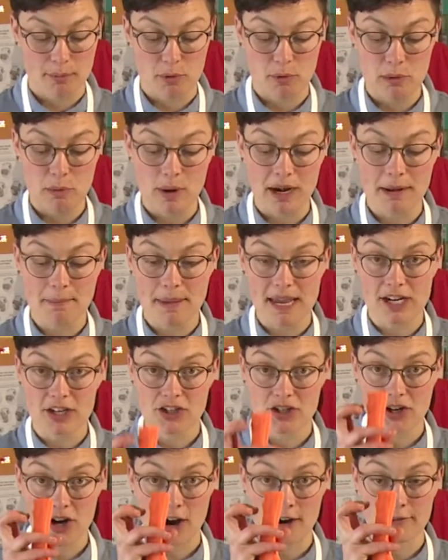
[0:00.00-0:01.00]
We want to make
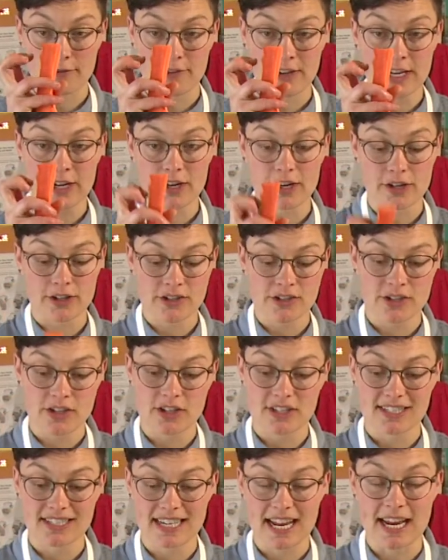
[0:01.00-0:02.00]
sure our fingers
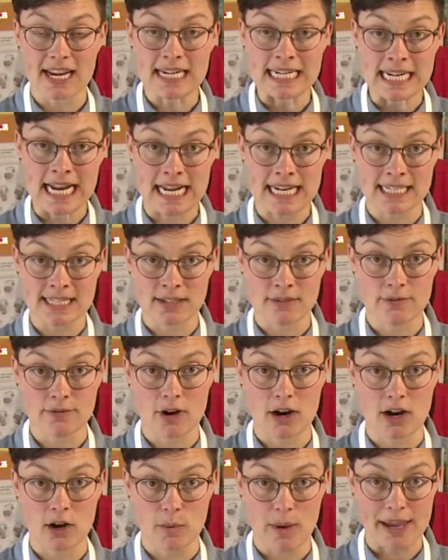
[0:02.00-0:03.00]
stay nice and
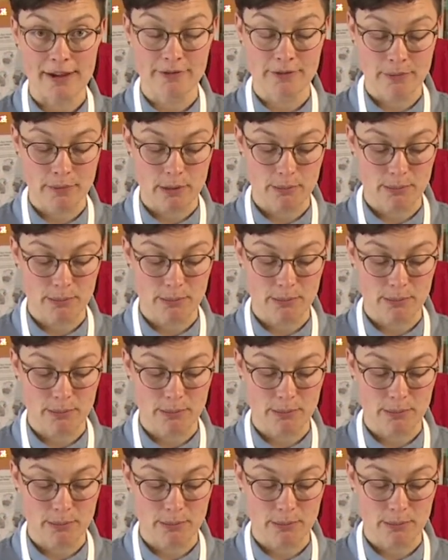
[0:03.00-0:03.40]
far away from the